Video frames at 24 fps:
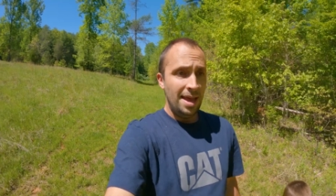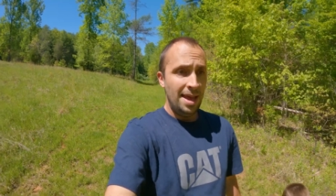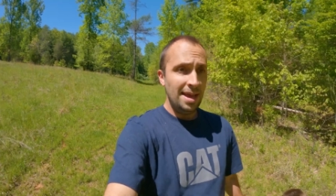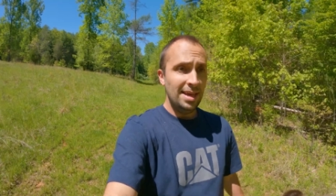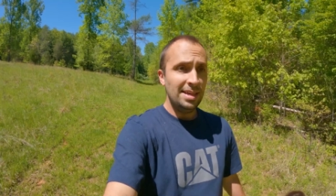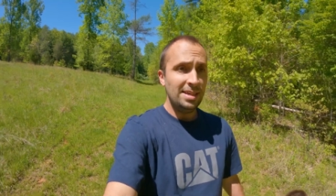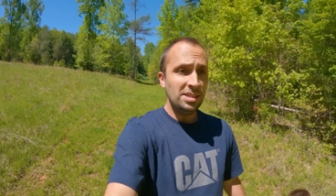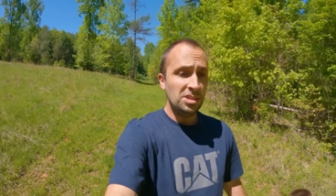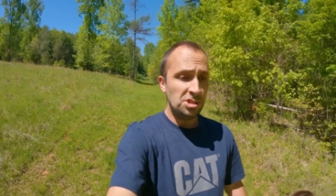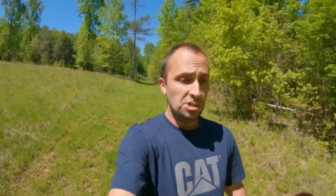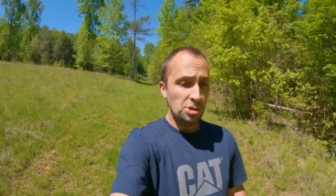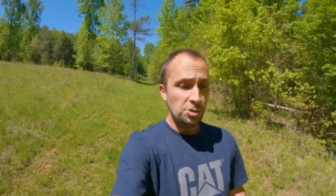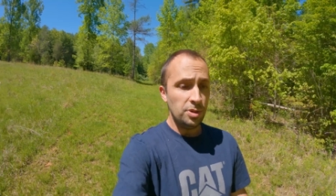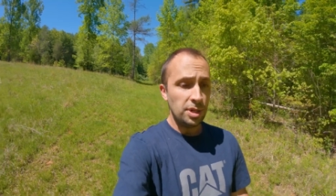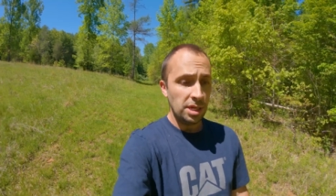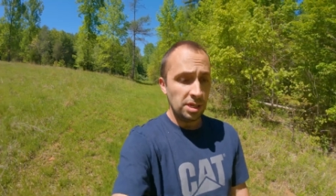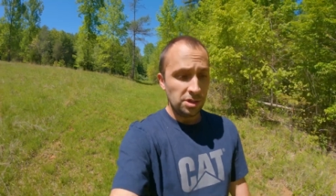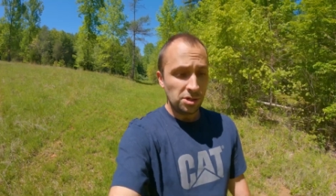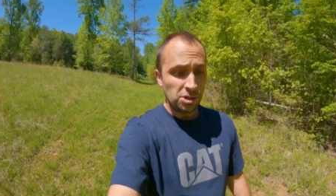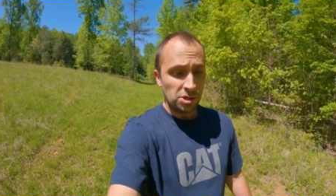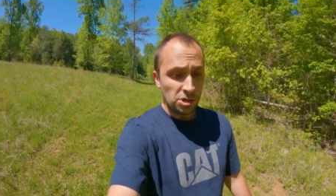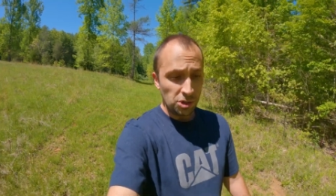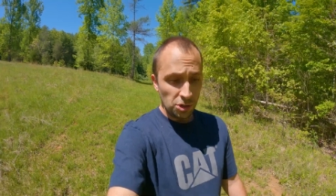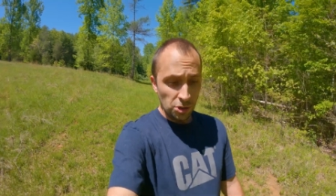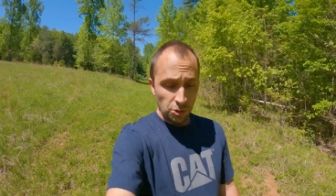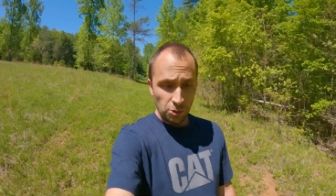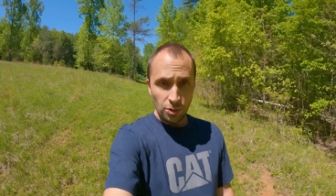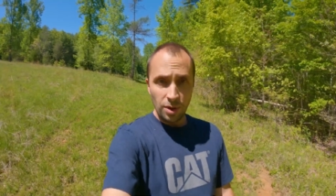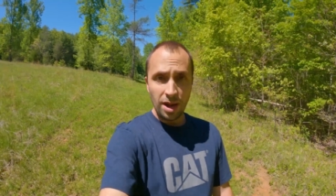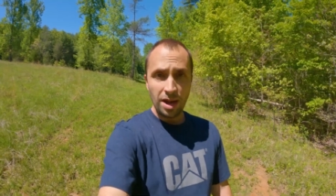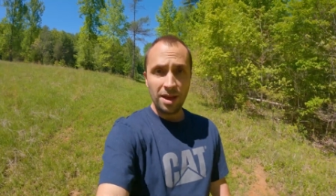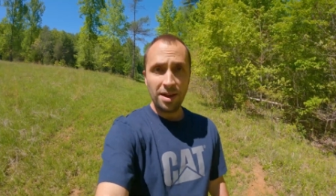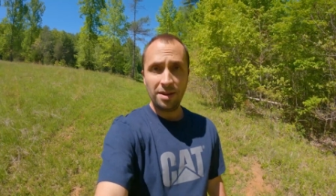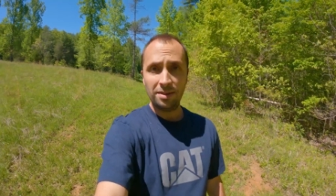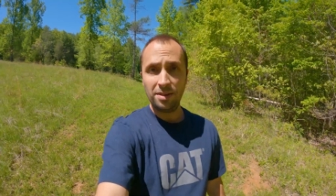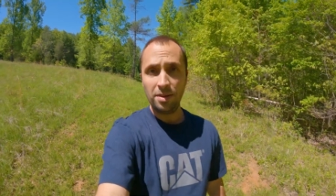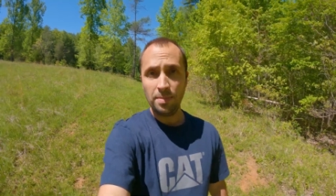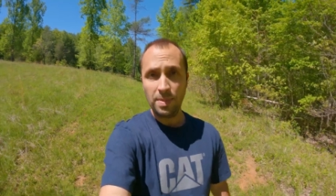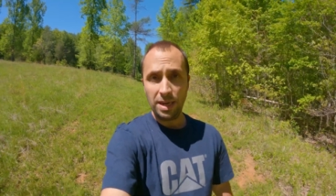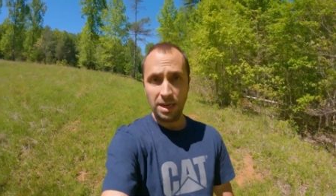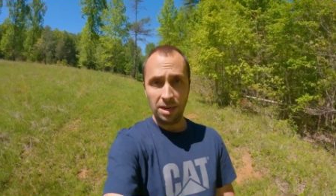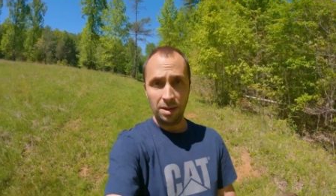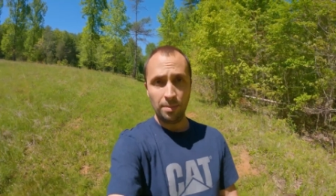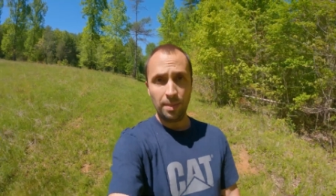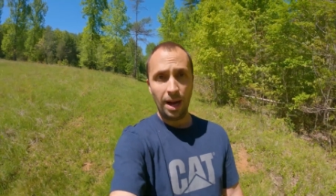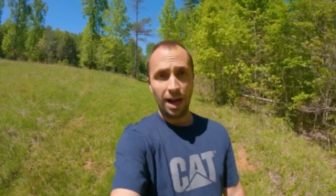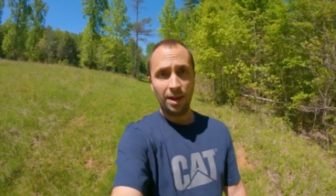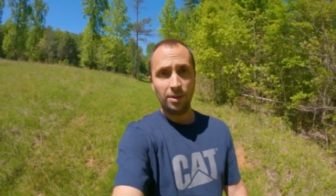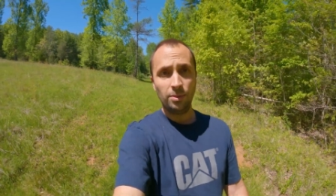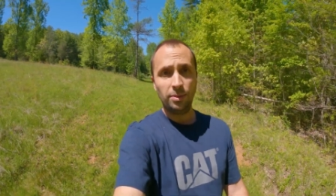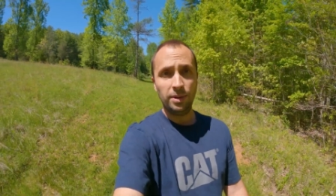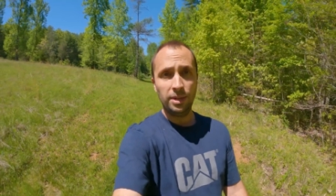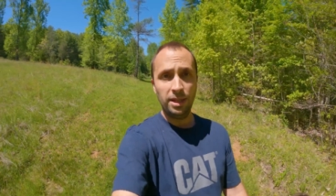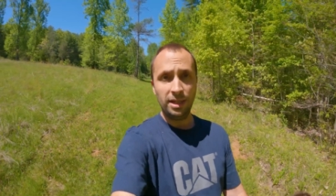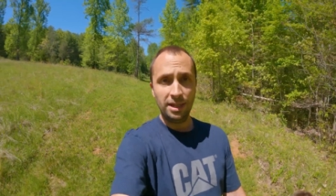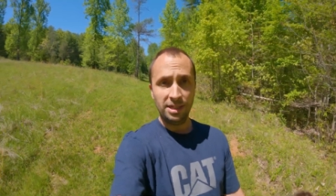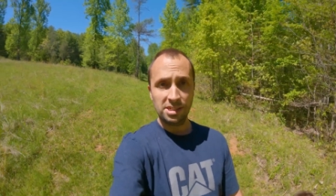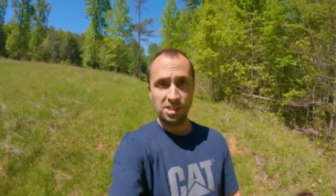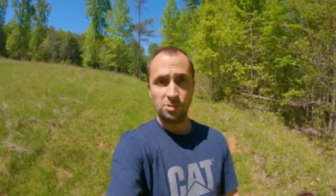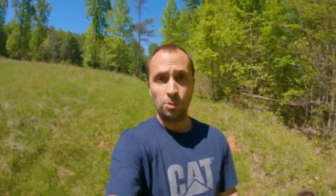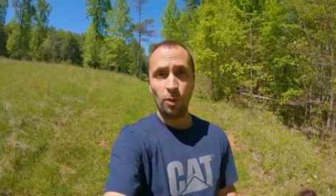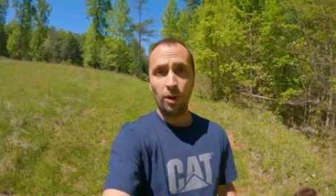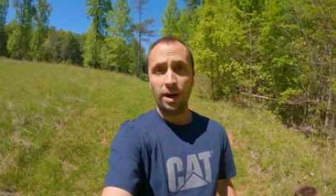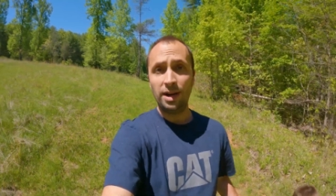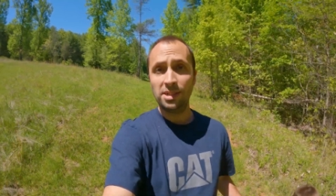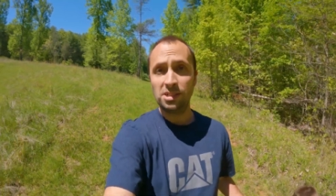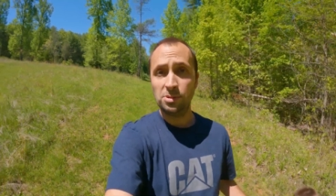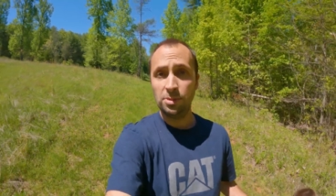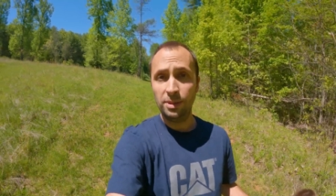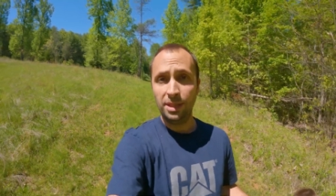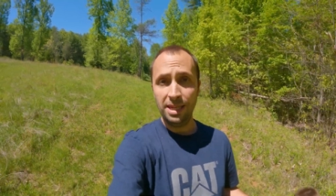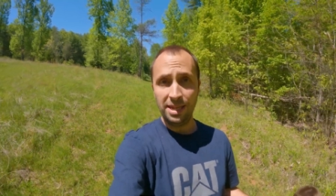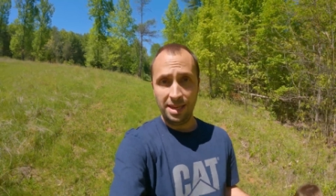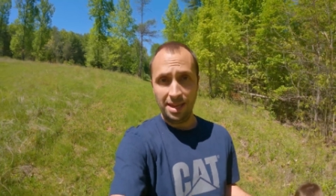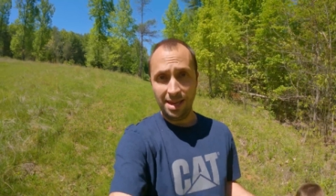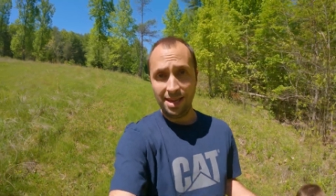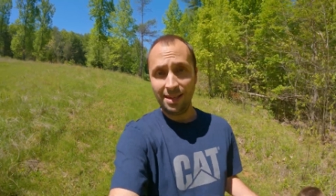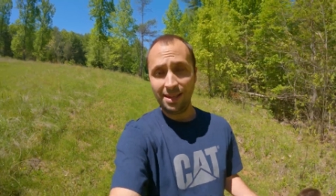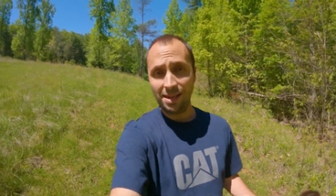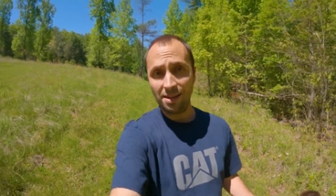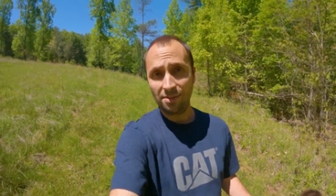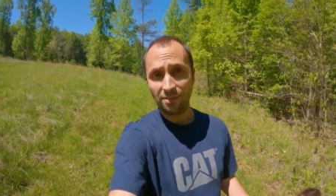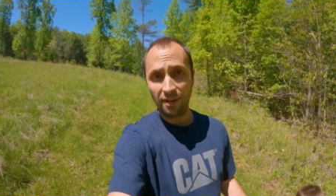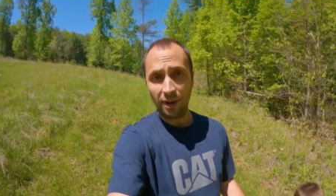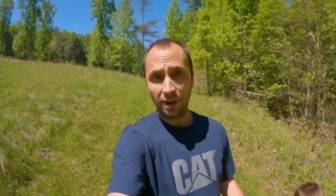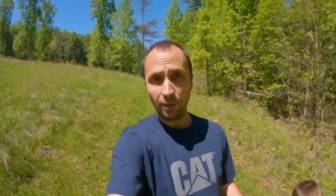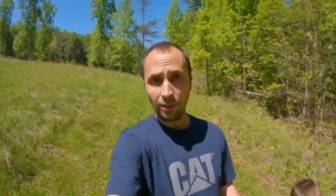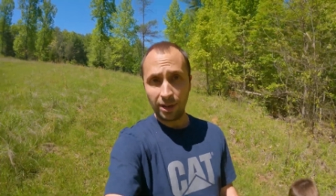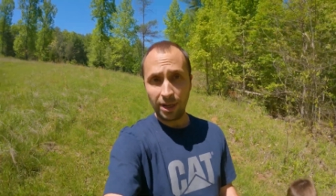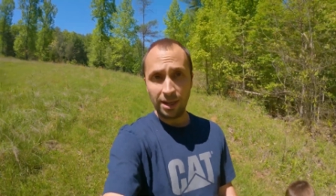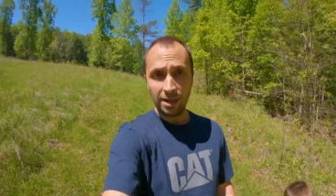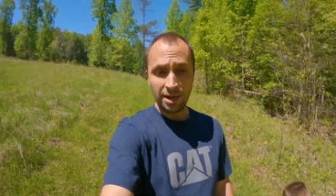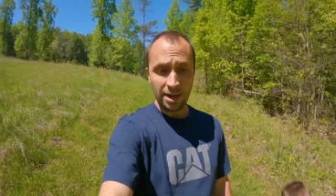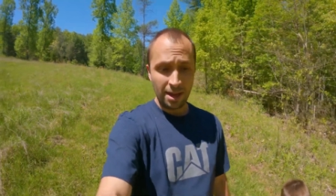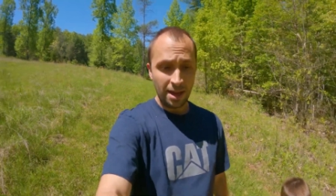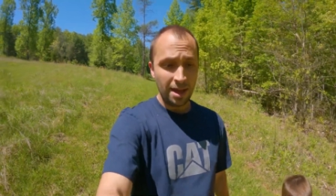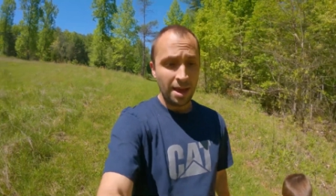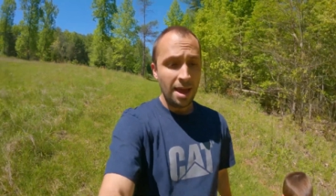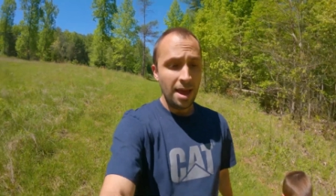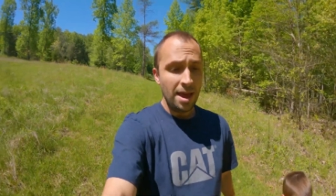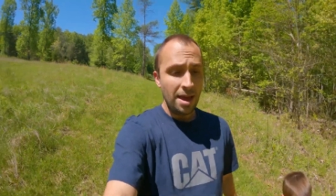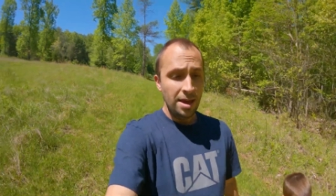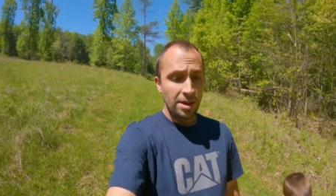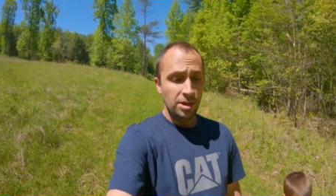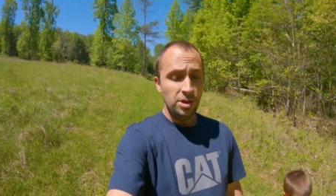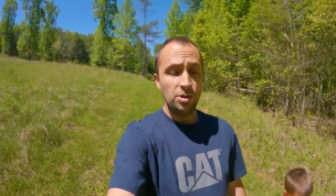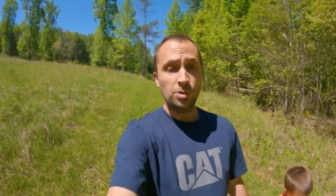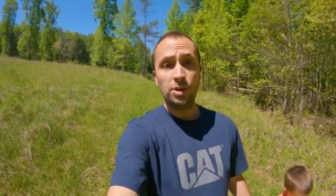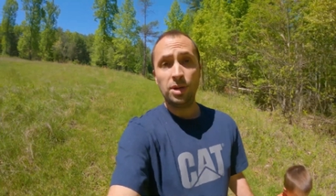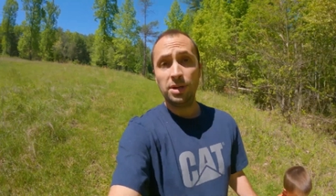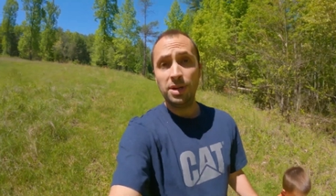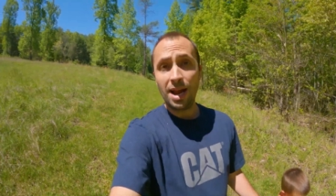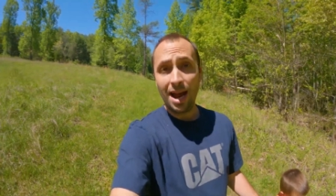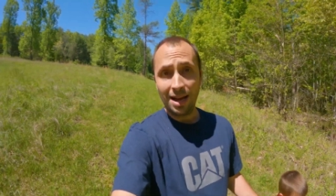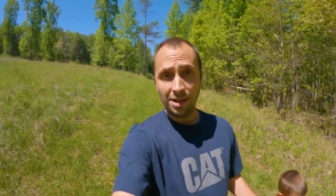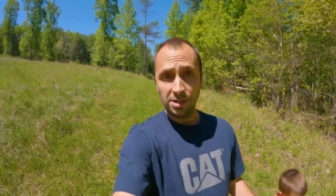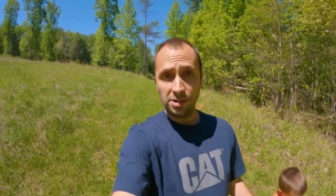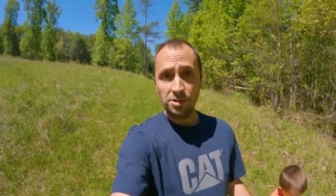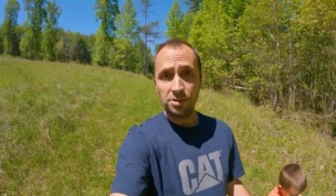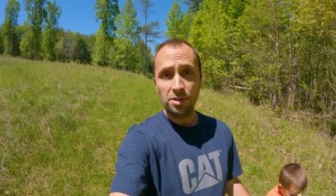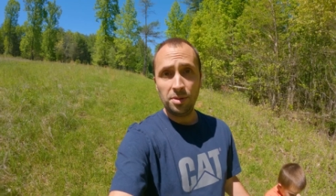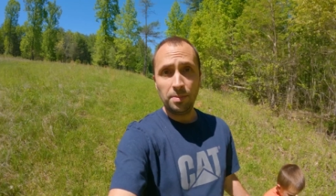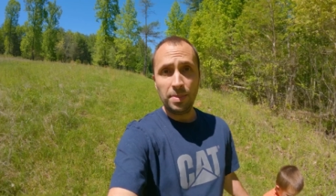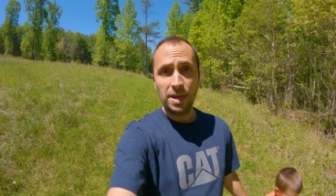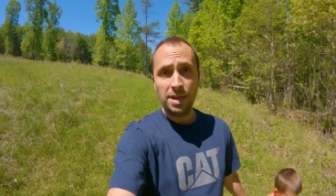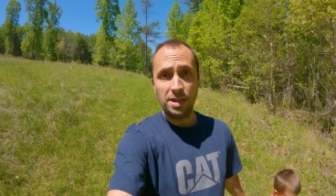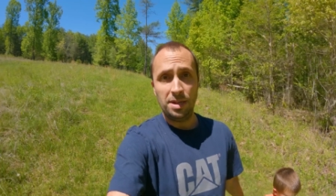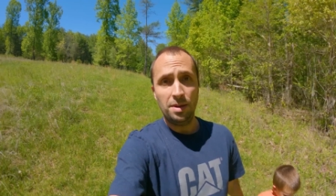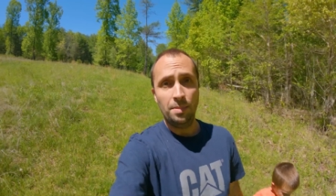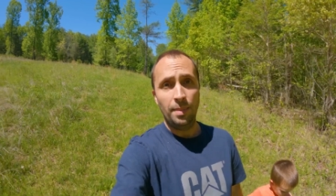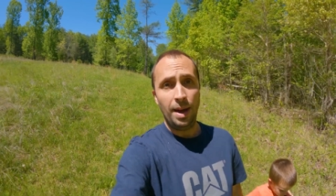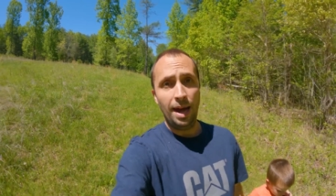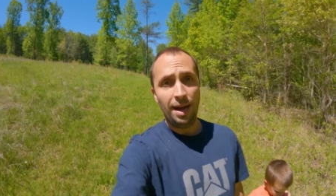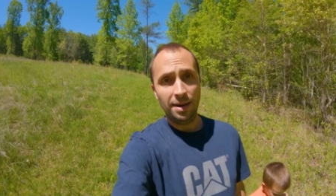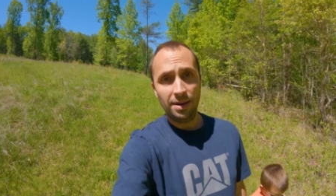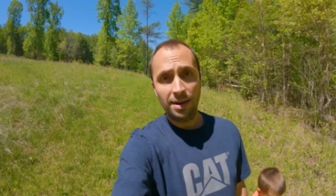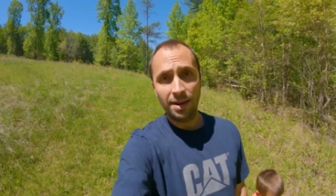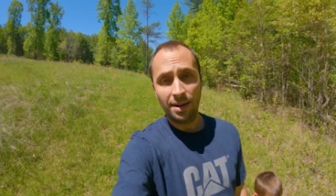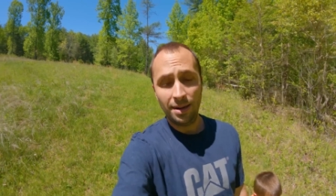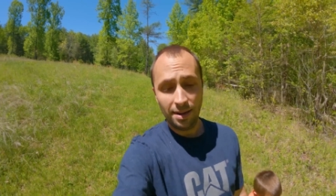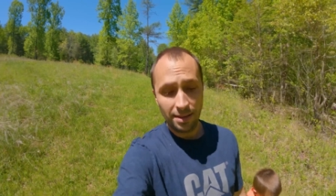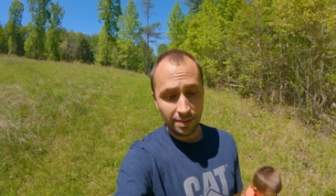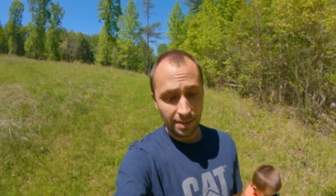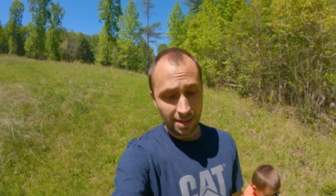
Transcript: is you can do the Media Mod with this, whereas with the INKEE Falcon, you could not do the Media Mod.